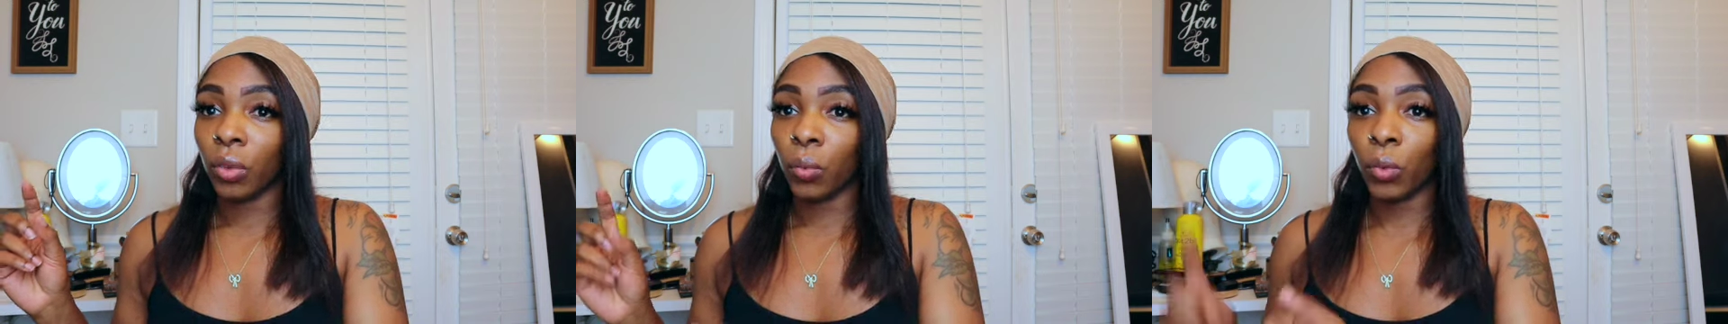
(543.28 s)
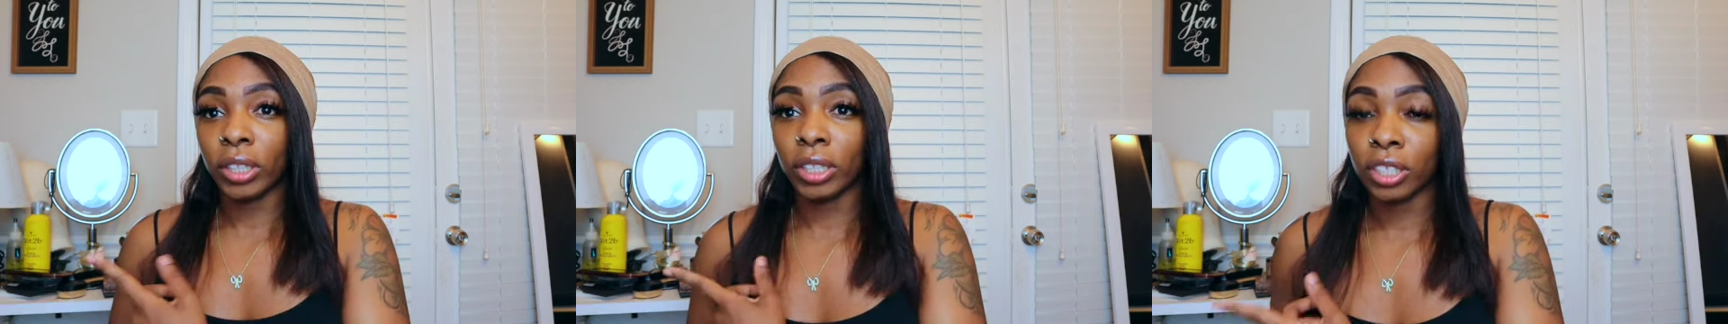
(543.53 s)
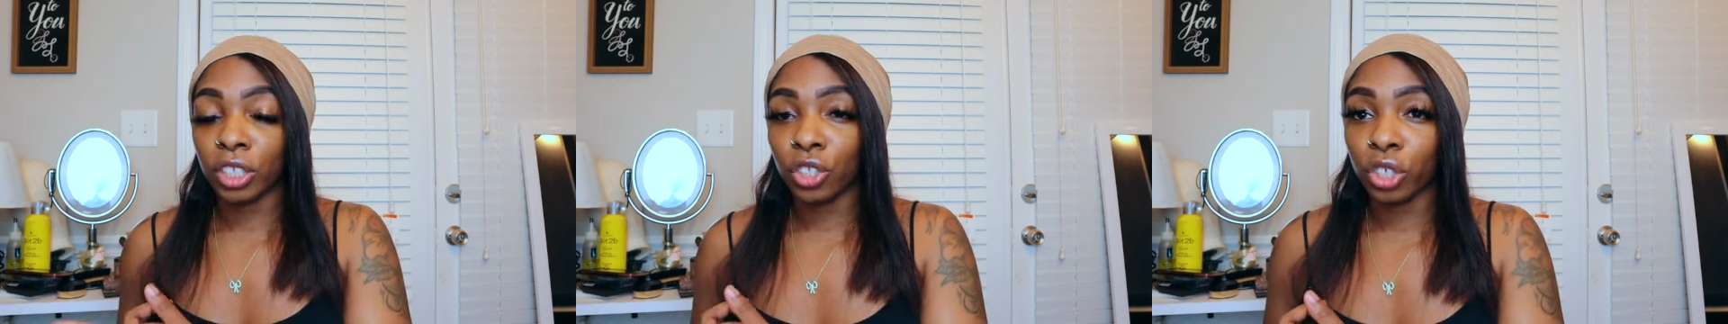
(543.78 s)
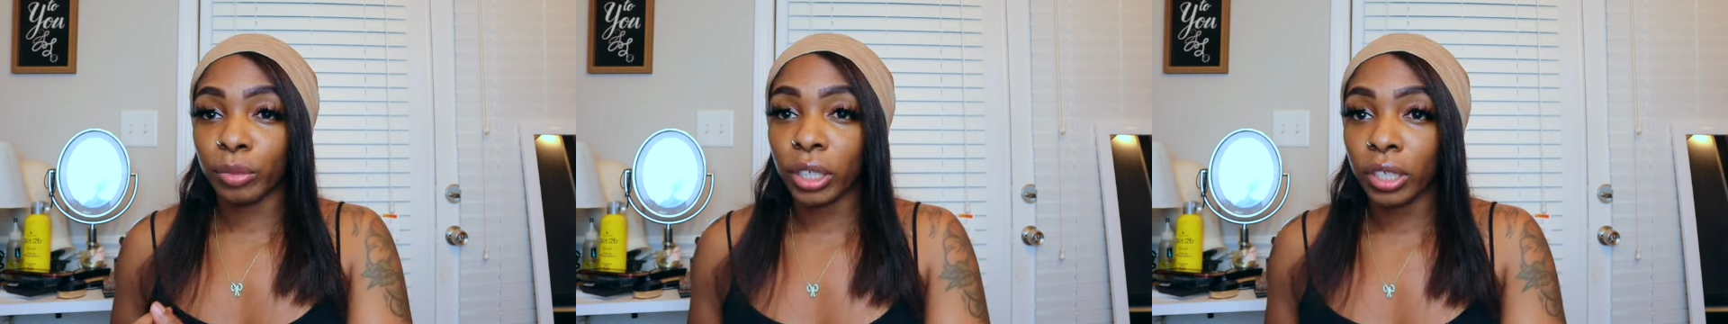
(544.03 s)
what this
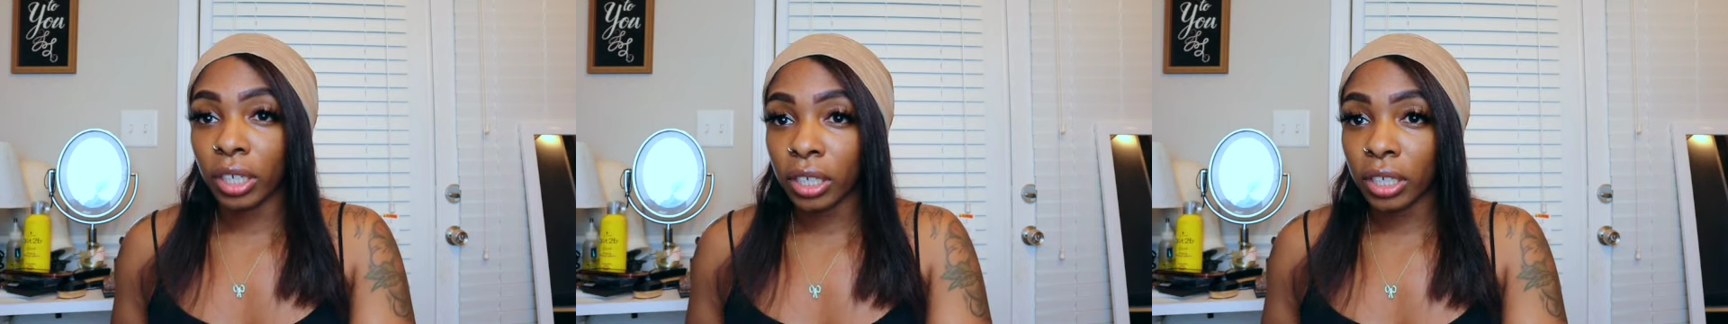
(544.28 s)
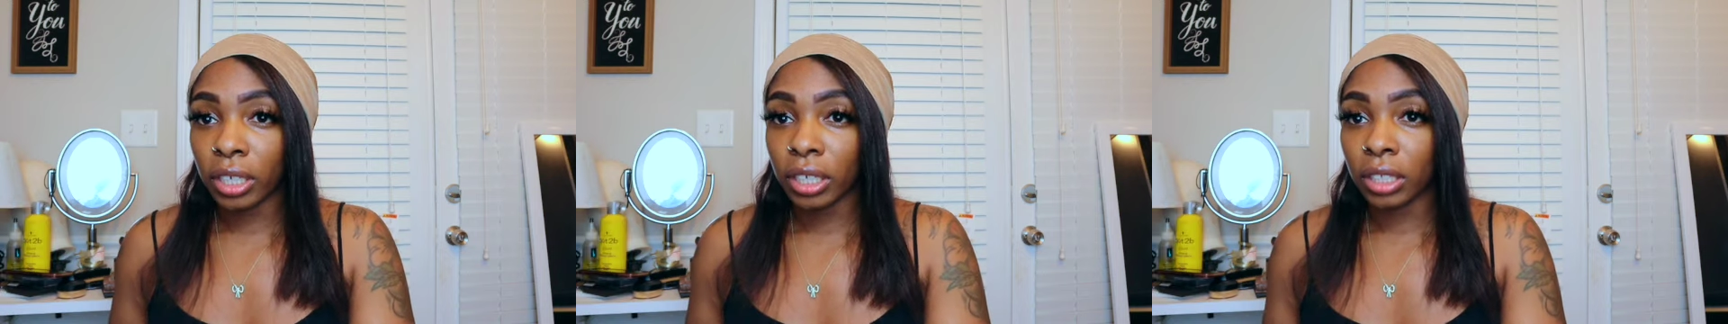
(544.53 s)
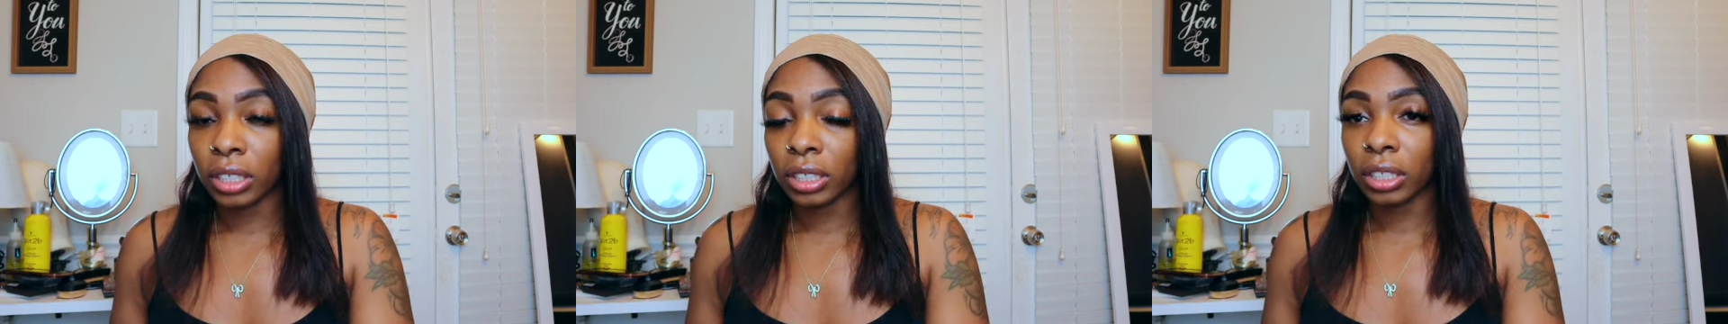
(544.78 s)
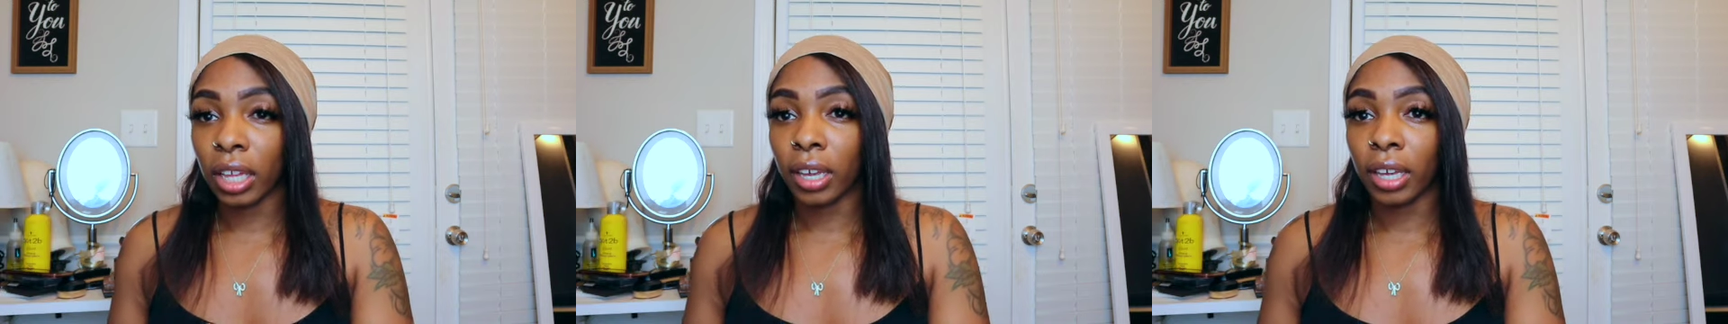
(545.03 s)
instrument does,
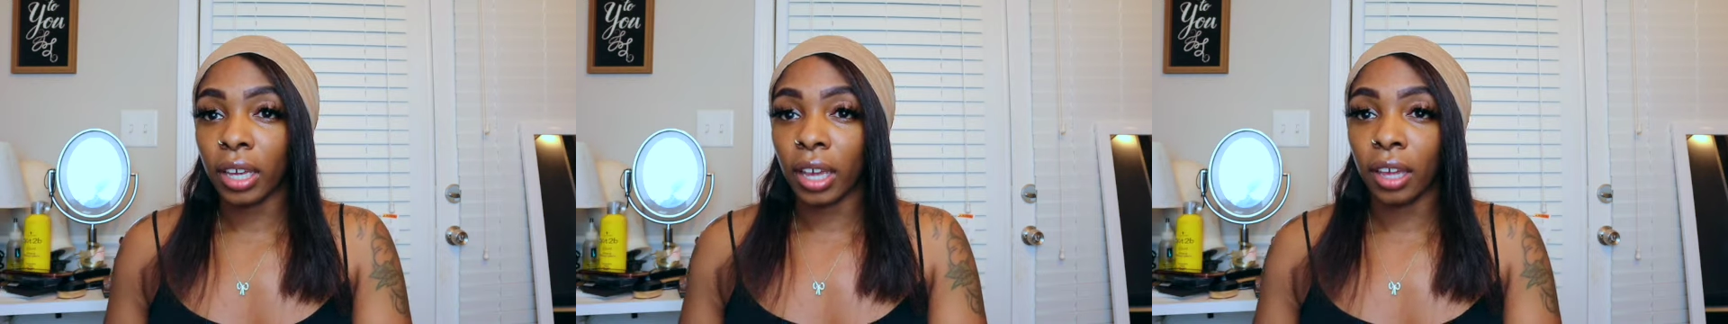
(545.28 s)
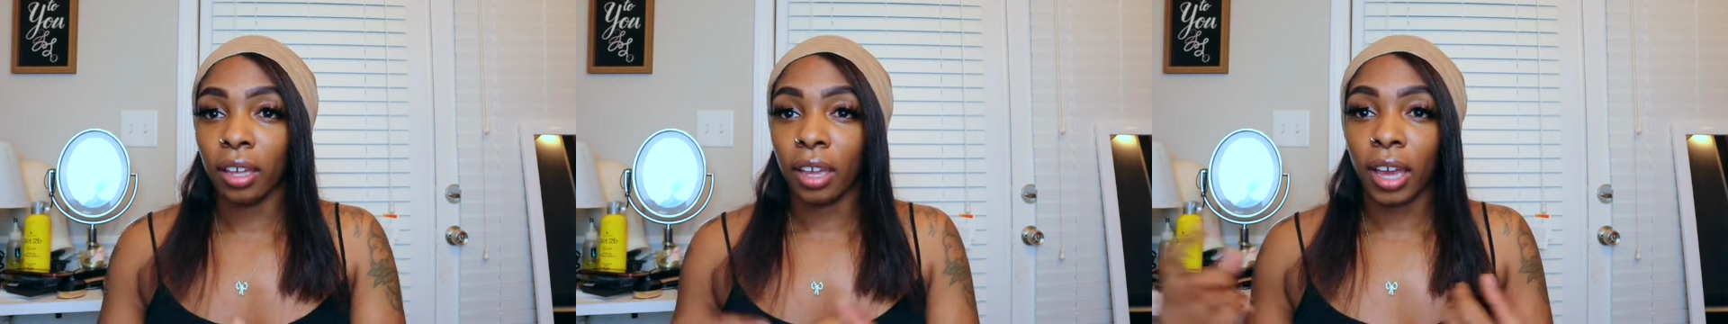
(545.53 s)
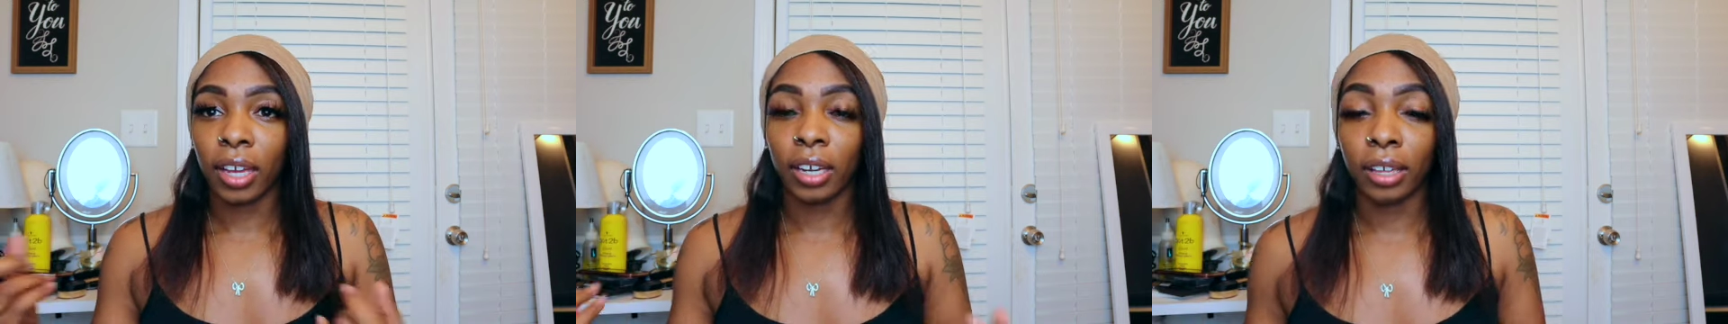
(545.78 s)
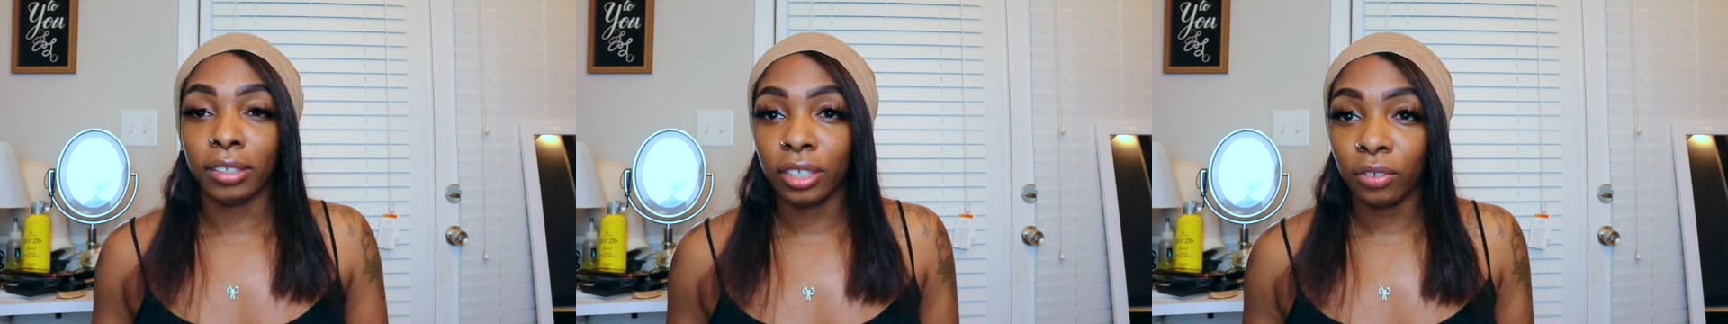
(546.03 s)
like how to
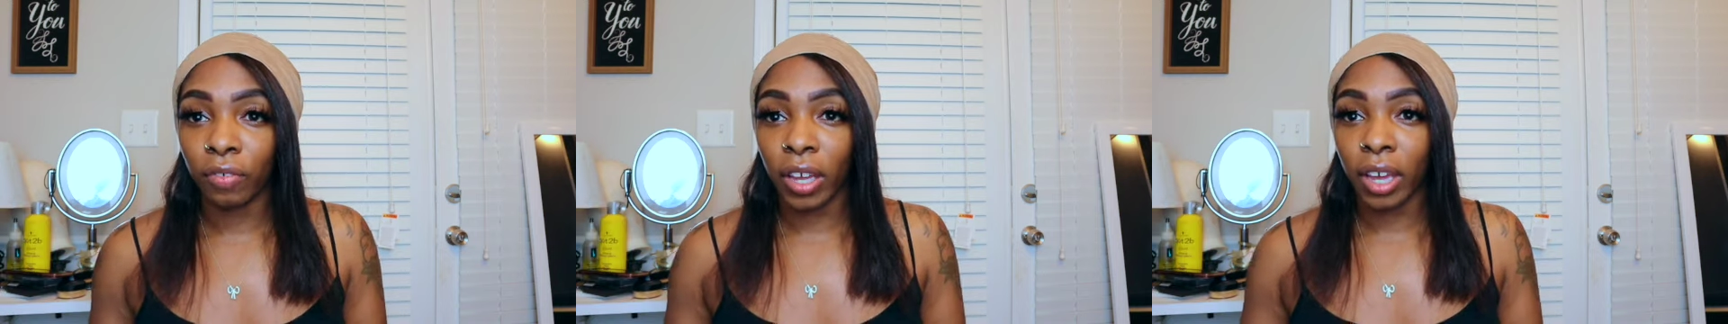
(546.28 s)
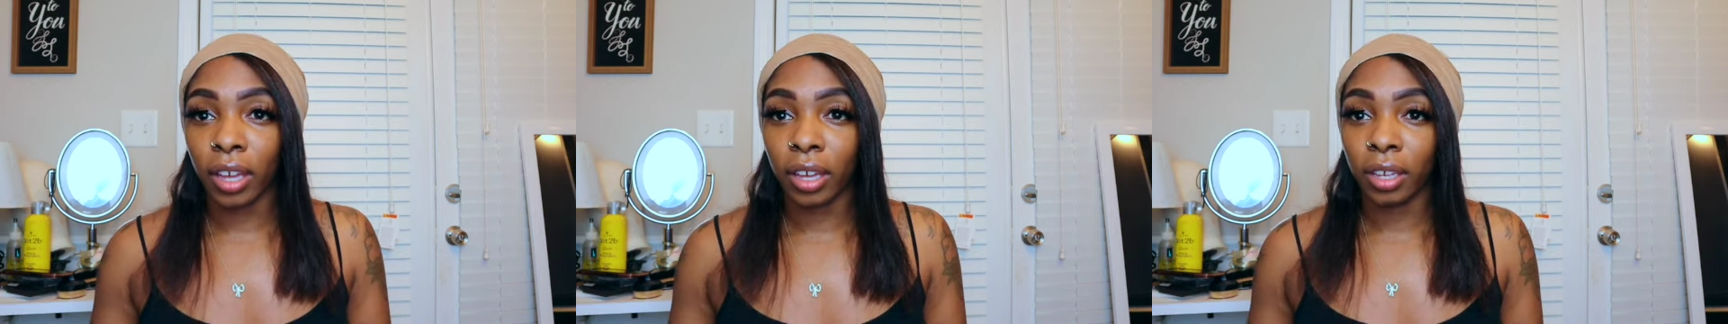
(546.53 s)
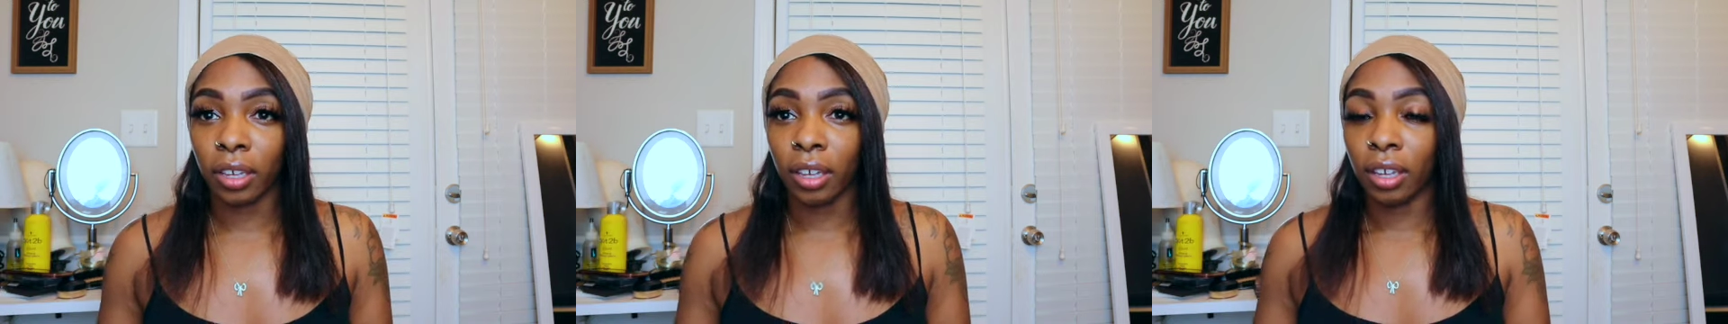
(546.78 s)
identify